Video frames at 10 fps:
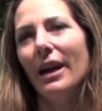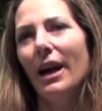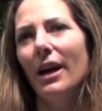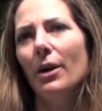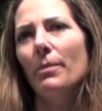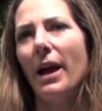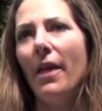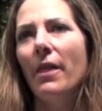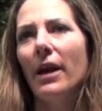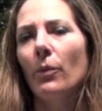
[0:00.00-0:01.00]
Um,
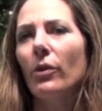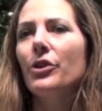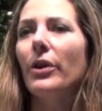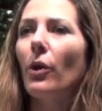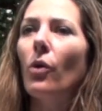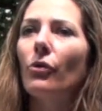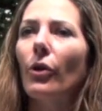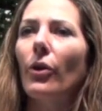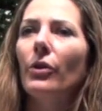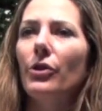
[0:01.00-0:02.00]
and then when you get older,